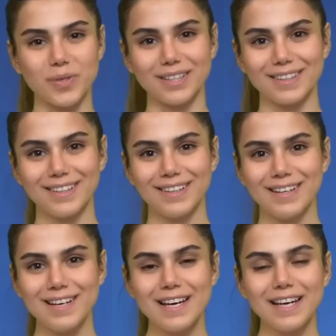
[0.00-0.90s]
well.
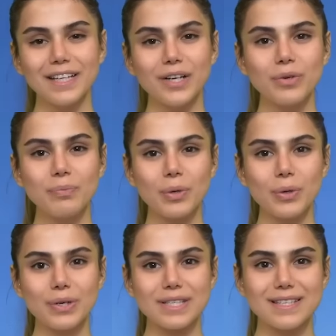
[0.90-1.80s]
In our
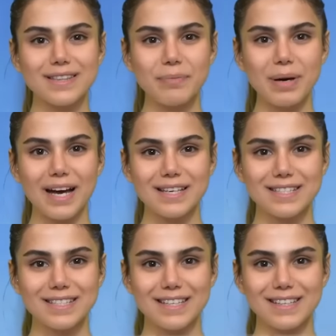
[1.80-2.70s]
reports in the
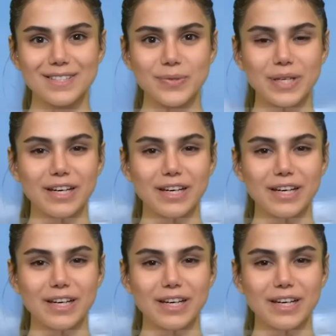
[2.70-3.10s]
past days, we